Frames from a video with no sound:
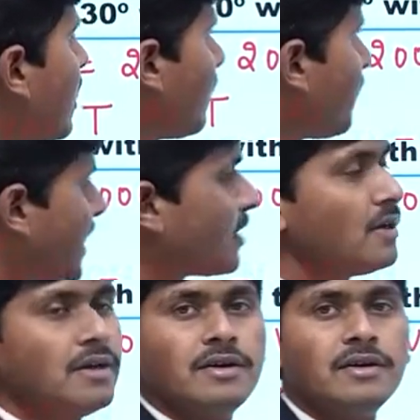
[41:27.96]
But
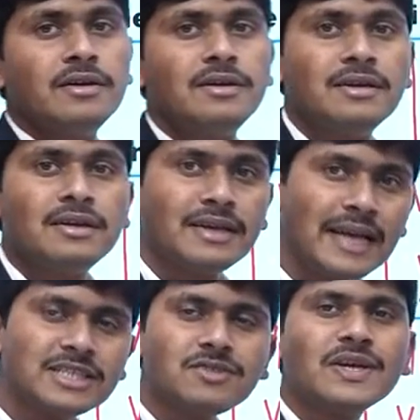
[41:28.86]

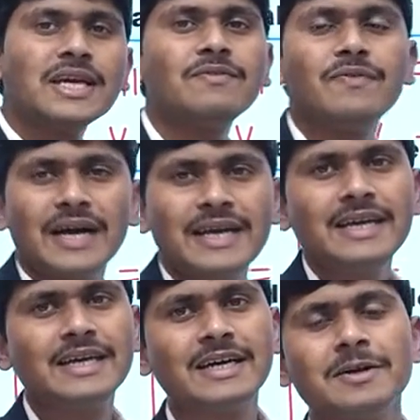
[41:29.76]
next we can find
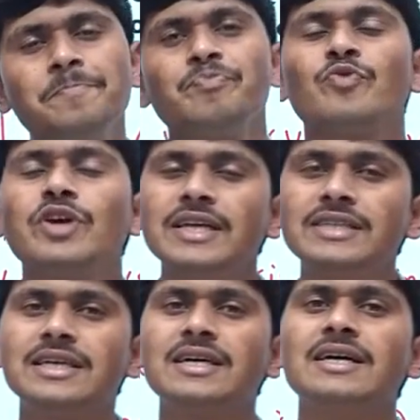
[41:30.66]
here what is
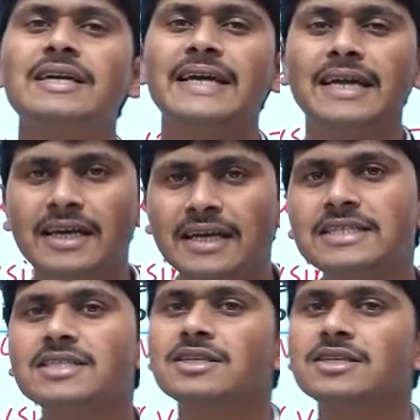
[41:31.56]
a radius,